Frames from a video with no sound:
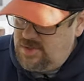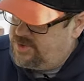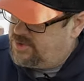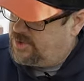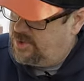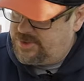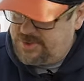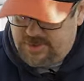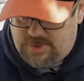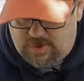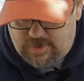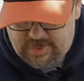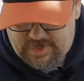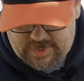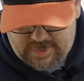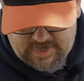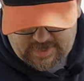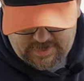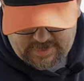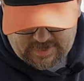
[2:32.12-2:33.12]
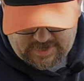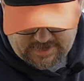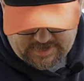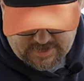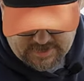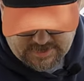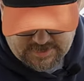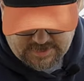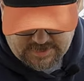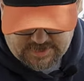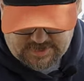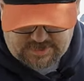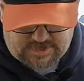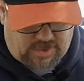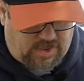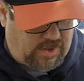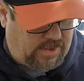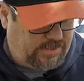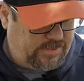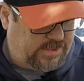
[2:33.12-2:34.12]
So let's go ahead and get this
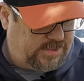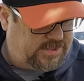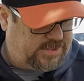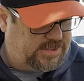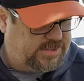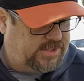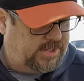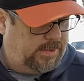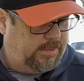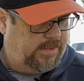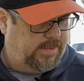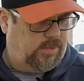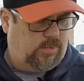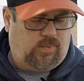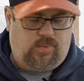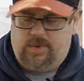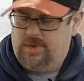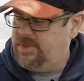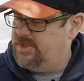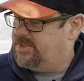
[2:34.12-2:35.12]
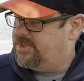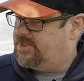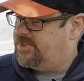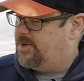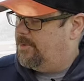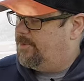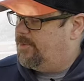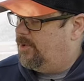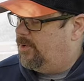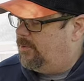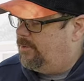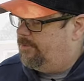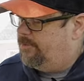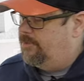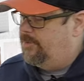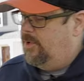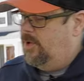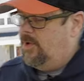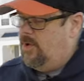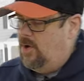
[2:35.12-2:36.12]
installed. This is gonna be really simple.
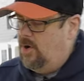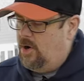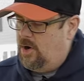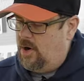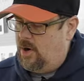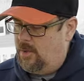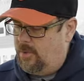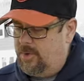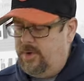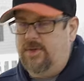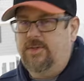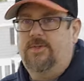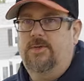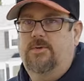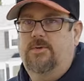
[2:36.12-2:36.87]
All we're gonna